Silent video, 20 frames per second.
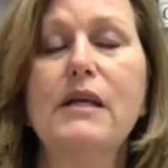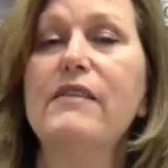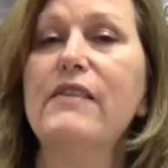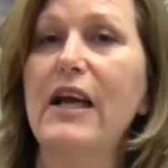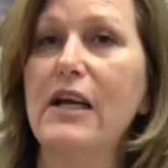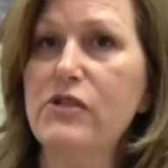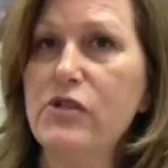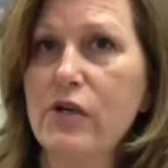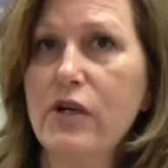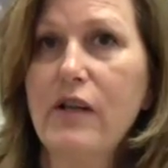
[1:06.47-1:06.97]

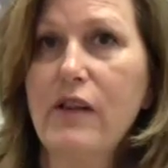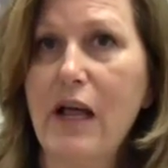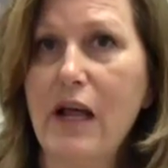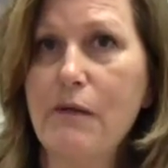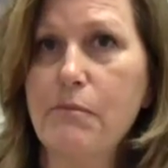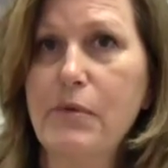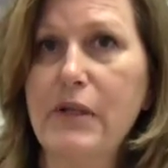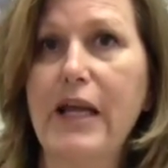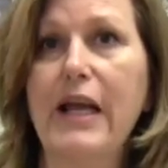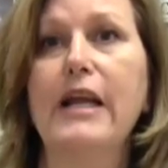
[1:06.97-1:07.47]
That took a
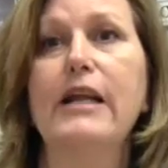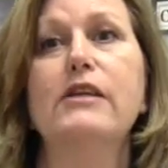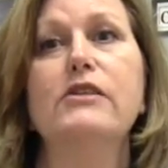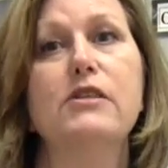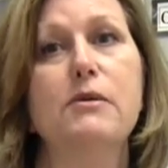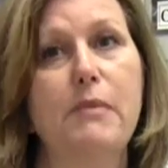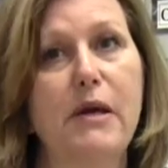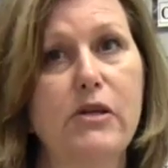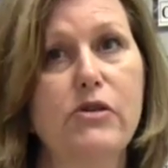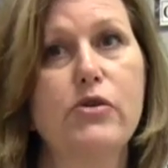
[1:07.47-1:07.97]
lot of planning
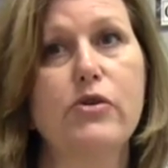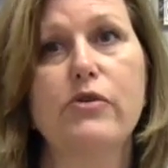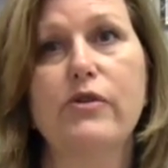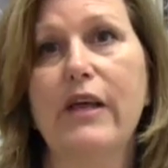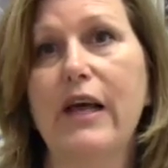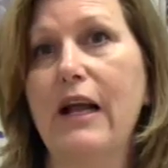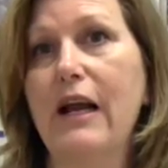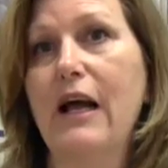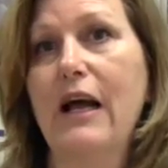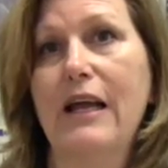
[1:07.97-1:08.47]
to make sure
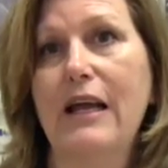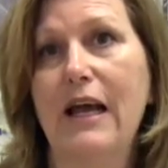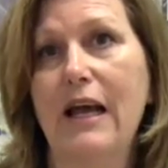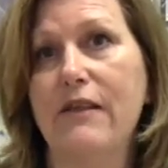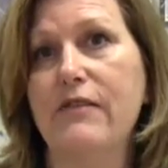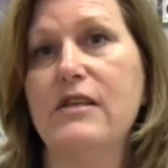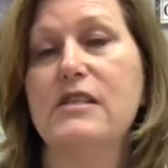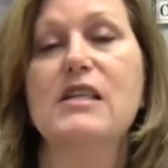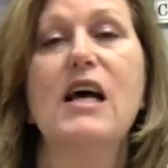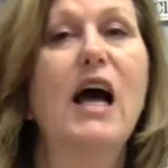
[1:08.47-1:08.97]
that I
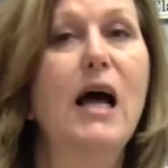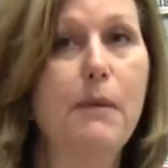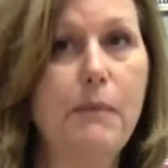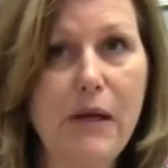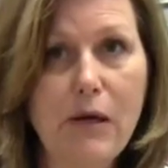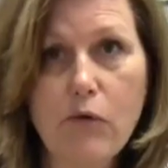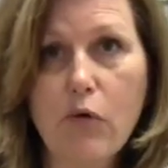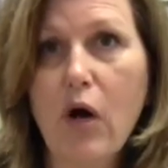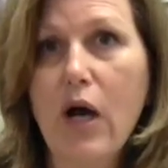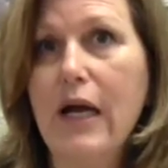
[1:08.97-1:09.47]
had the
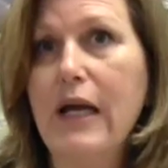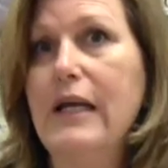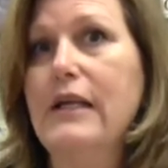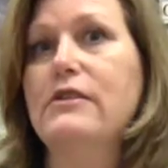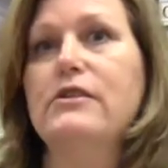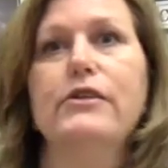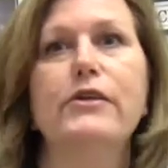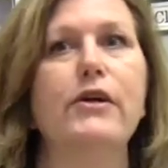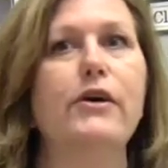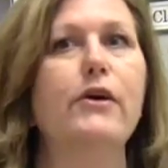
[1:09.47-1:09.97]
timing
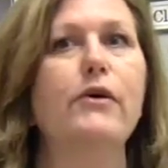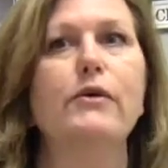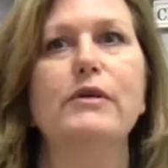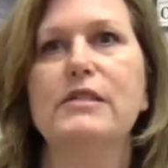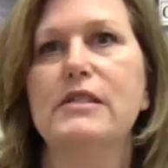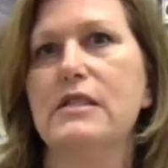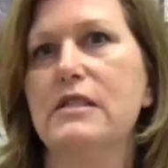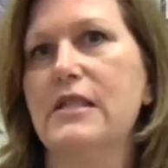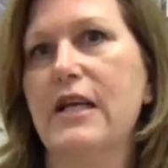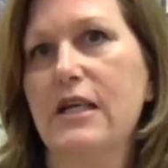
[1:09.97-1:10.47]
right. You know,
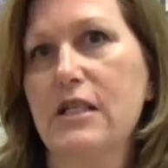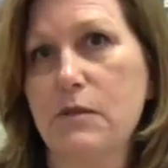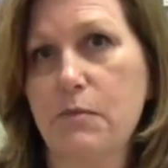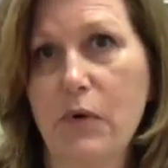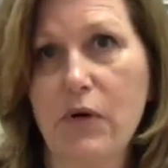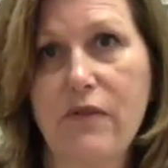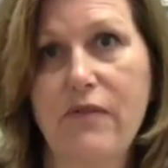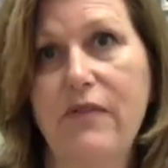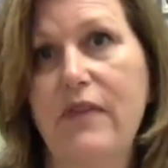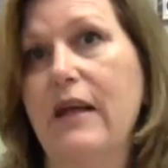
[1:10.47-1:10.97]
is this
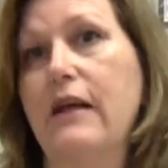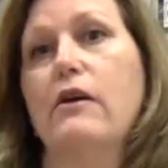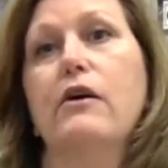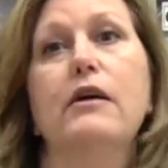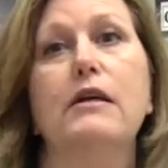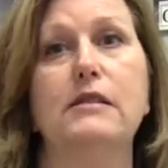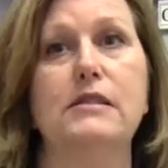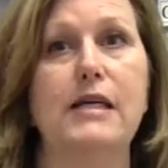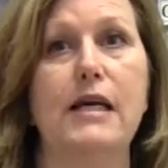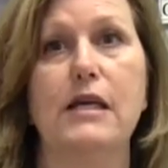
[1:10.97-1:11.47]
textbook thing
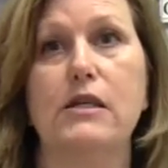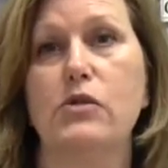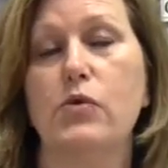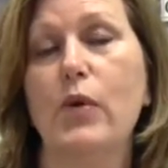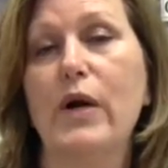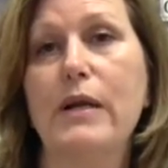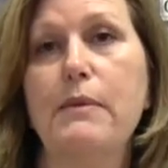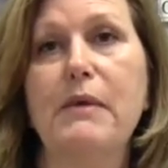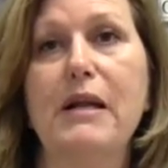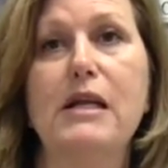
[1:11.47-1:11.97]
going to take
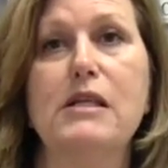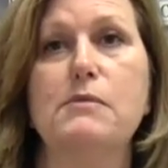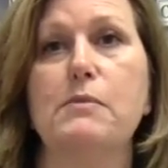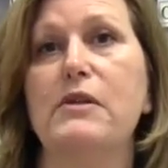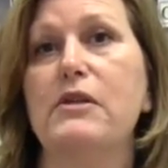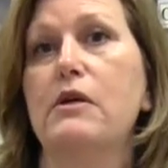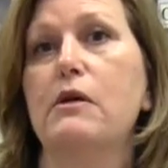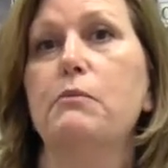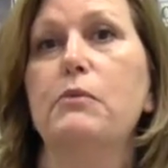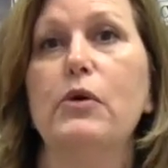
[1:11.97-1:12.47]
20 minutes,
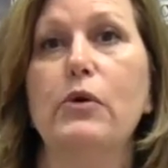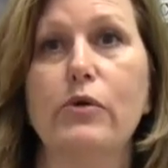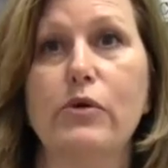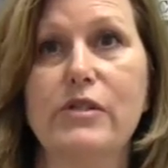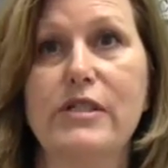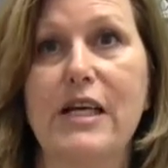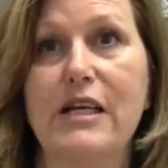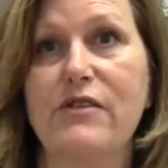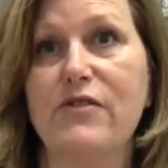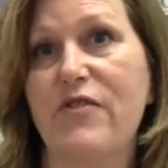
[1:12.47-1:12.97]
but the
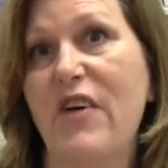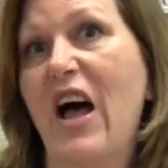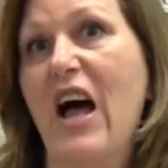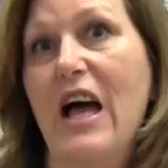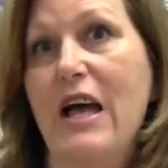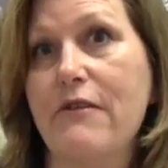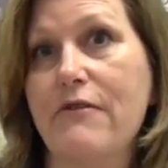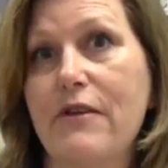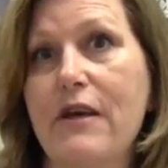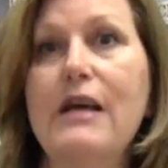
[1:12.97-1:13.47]
computer takes
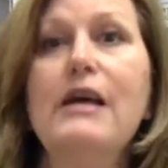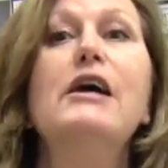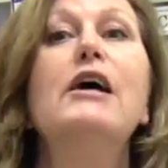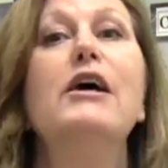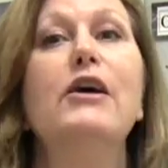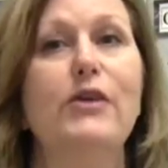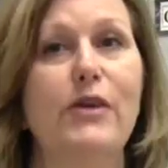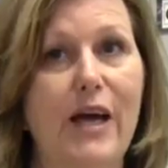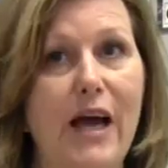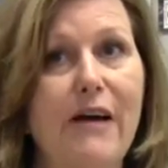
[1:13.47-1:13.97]
5? Mm-hmm.
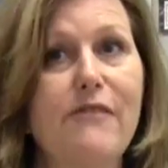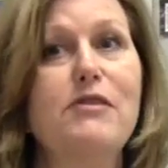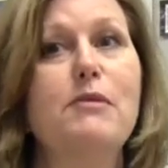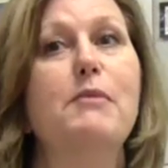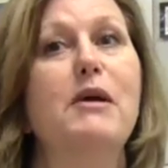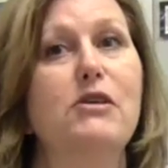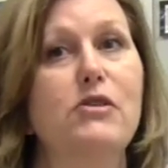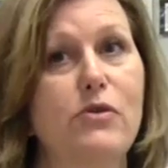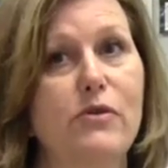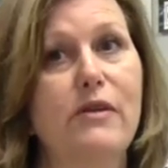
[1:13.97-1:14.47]
You have to
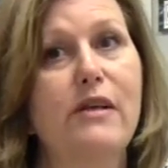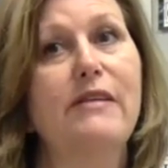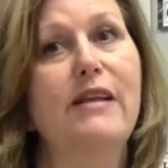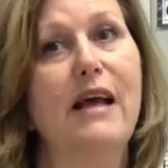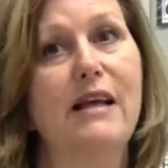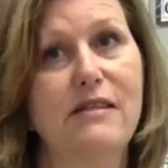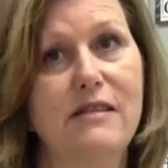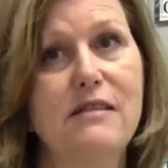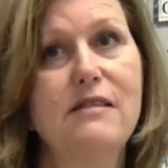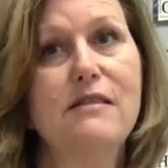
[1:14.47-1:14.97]
make sure that
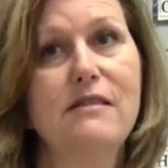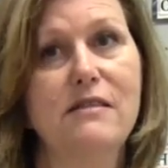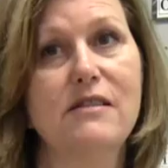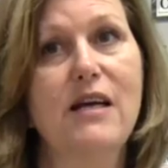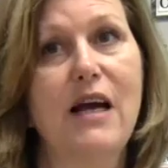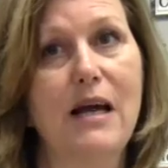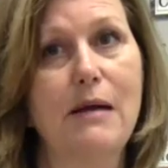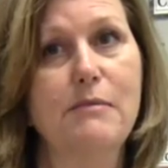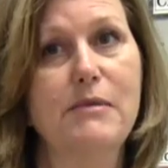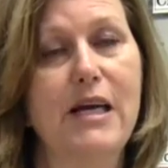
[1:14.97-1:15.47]
that's
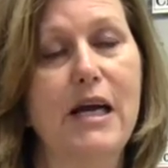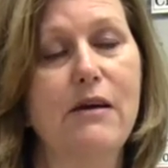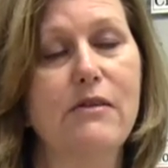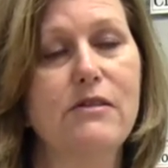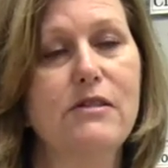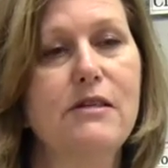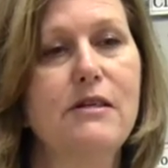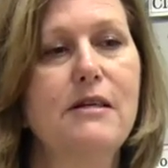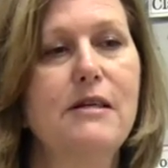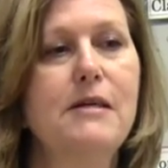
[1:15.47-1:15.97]
timed
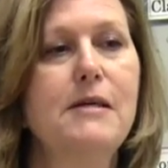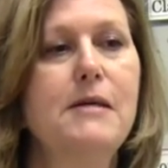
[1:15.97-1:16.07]
out.